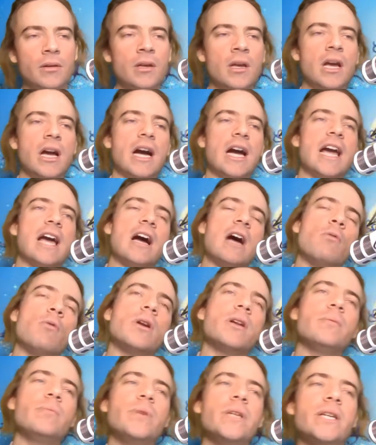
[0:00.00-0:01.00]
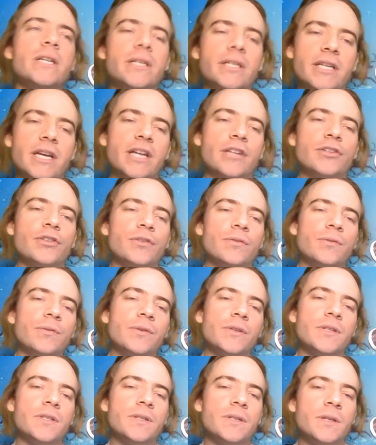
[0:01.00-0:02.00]
I, I want to be intentional
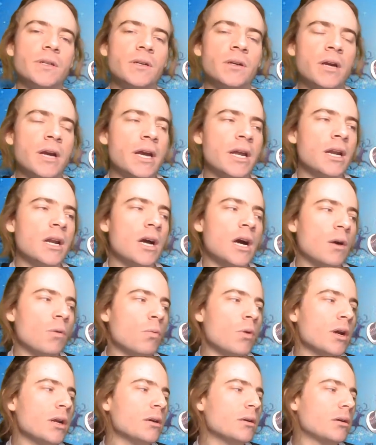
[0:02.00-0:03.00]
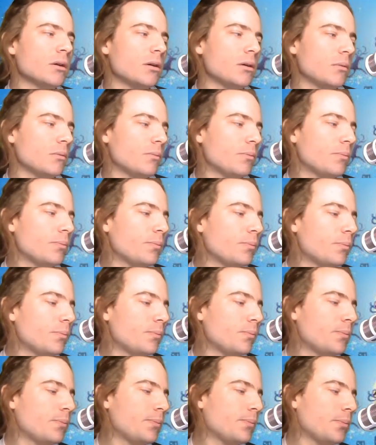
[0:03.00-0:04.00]
this year, and I want to
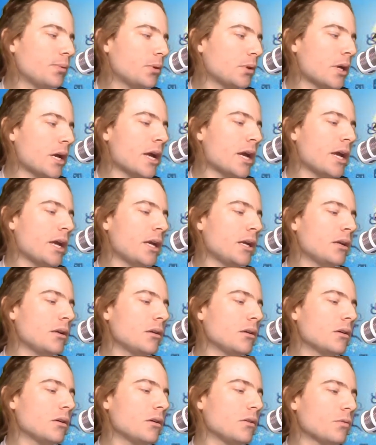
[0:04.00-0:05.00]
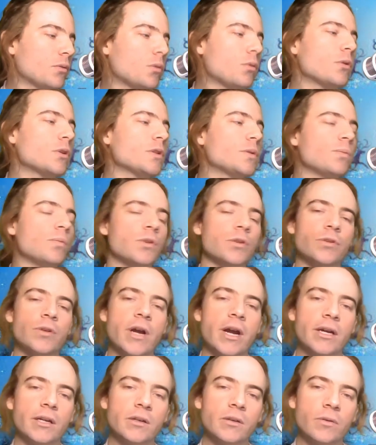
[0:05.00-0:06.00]
play, of course, more
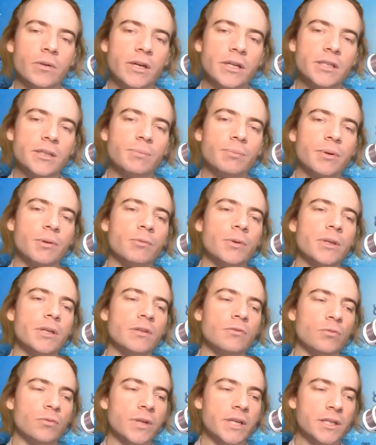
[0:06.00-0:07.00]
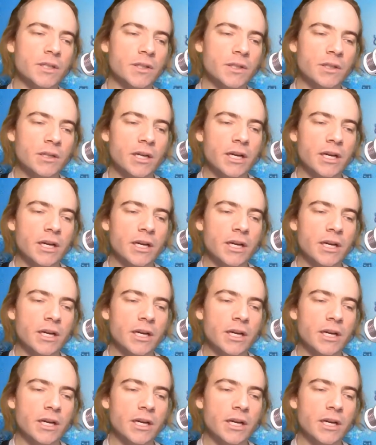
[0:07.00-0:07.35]
Dragon Quest, but within reason.